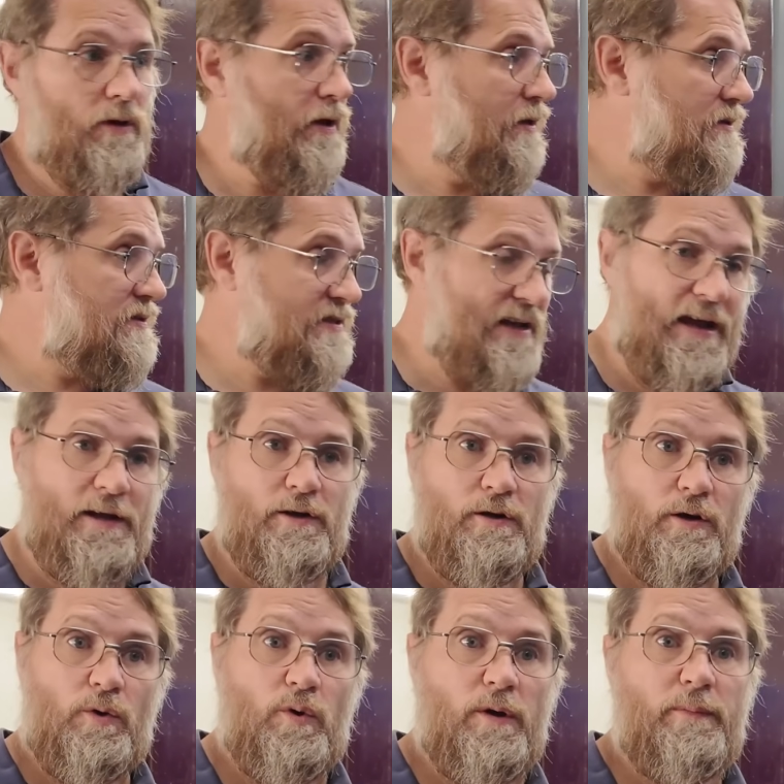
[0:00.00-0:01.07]
and
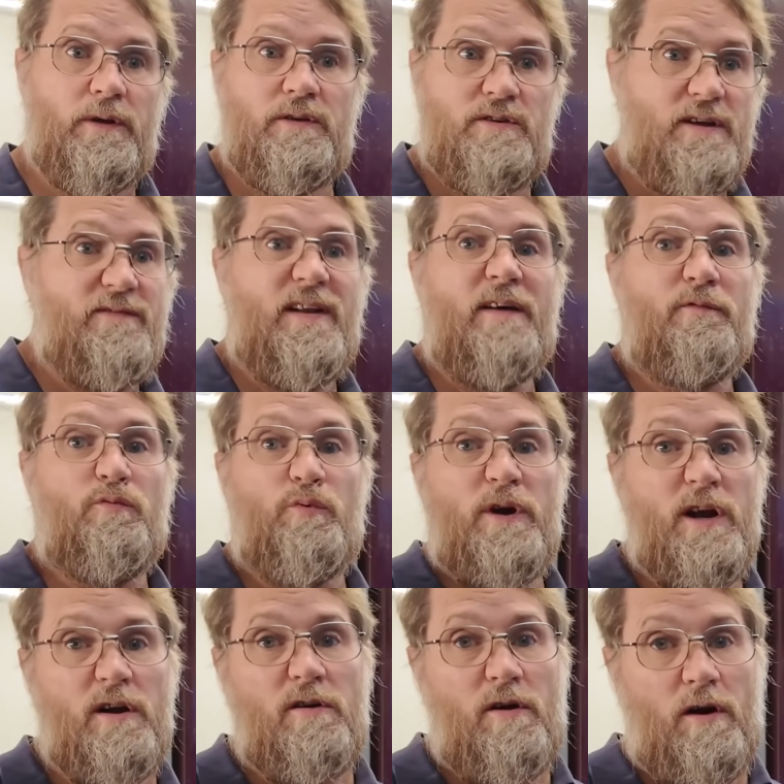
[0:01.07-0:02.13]
standard equipment to even have
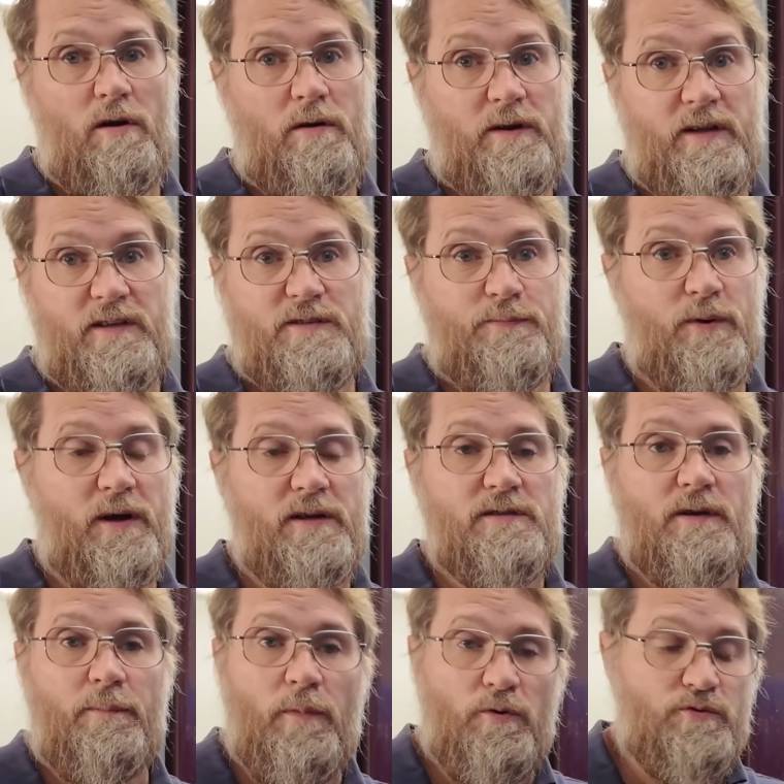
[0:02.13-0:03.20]
rear disc
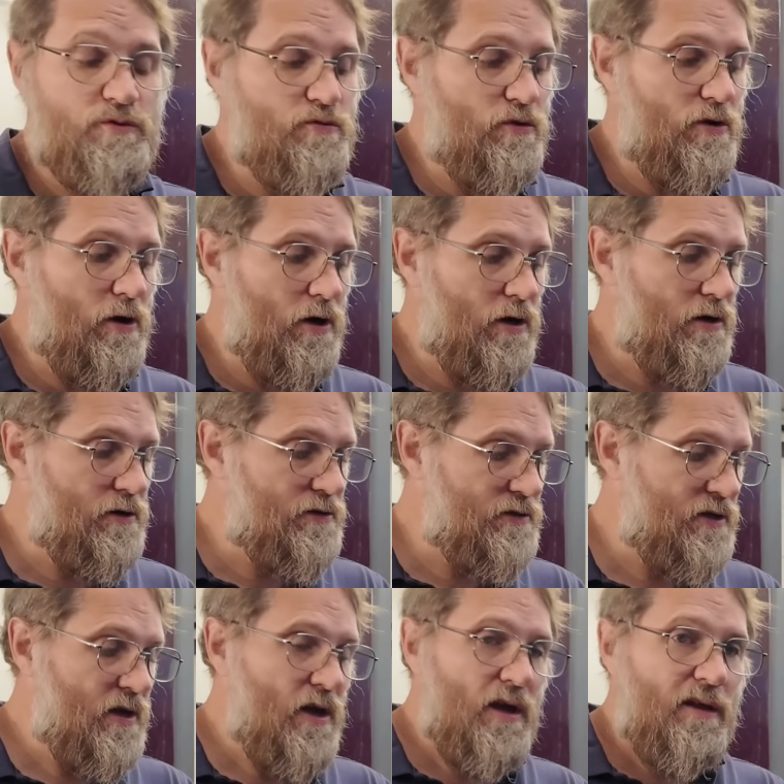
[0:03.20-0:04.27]
brakes on most new
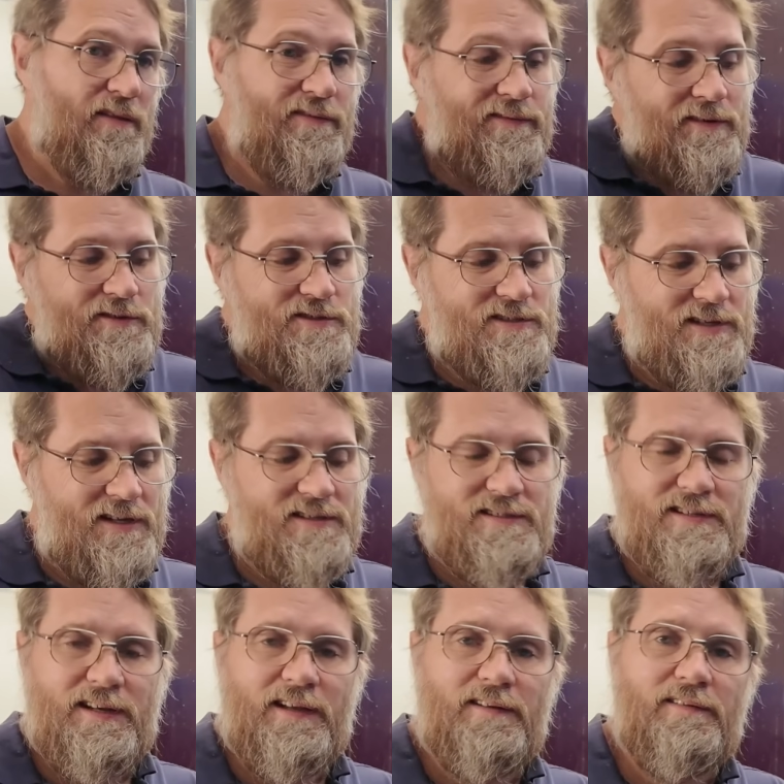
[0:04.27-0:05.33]
cars, they're just not
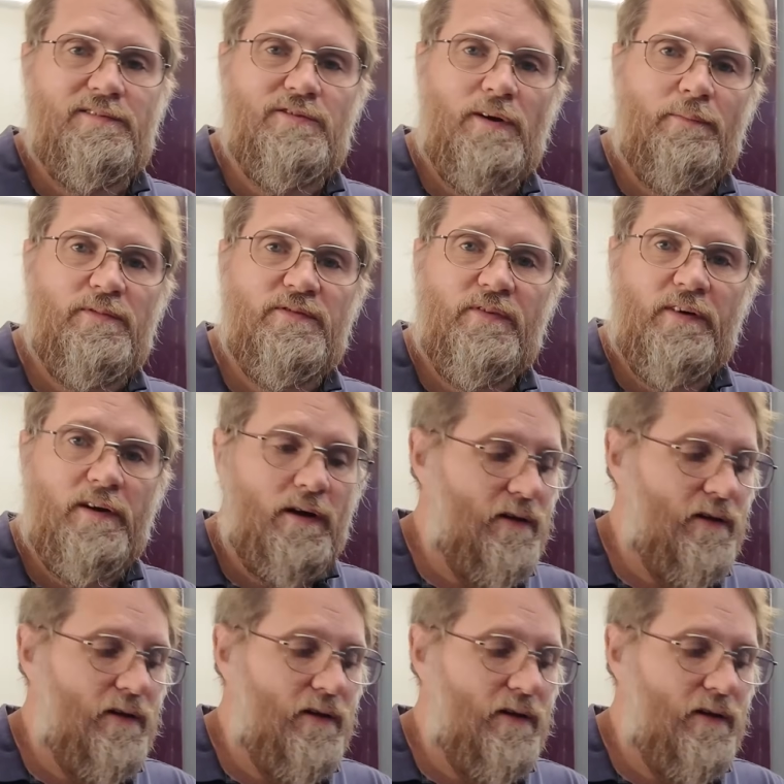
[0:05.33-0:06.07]
seeing drums very